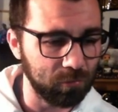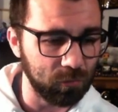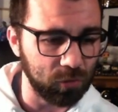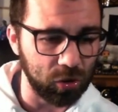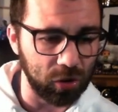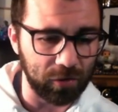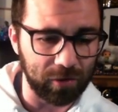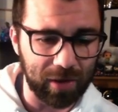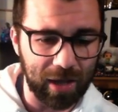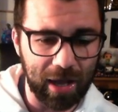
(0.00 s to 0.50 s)

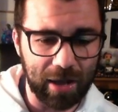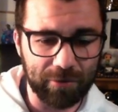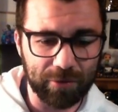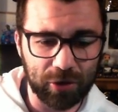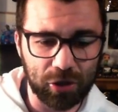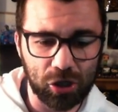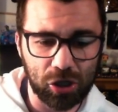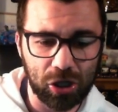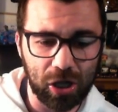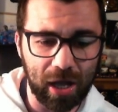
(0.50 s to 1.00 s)
just have a
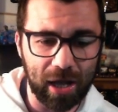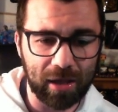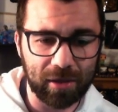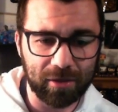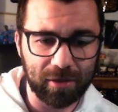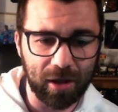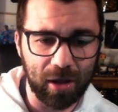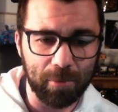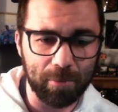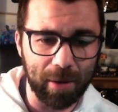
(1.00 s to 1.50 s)
chat
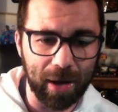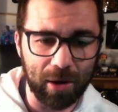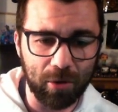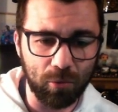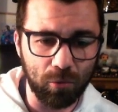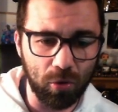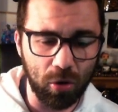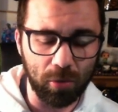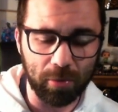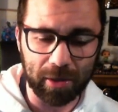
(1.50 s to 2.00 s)
about
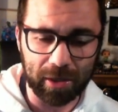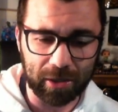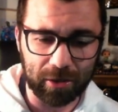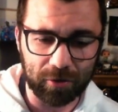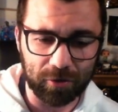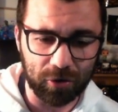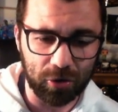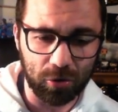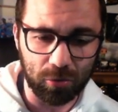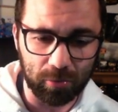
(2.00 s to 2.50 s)
what we're going to
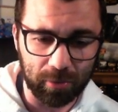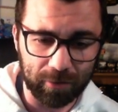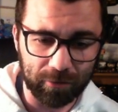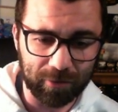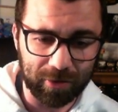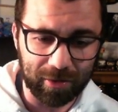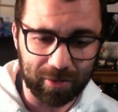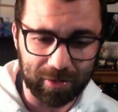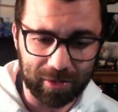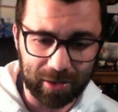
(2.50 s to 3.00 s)
do with
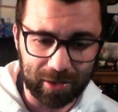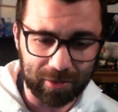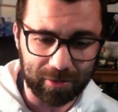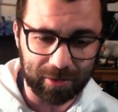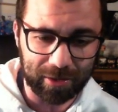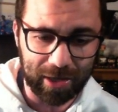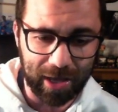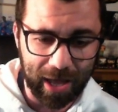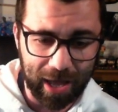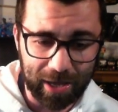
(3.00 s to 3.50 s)
the
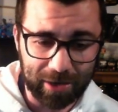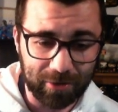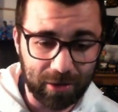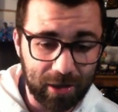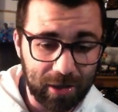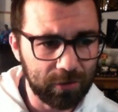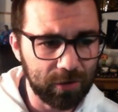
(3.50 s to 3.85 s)
season ahead.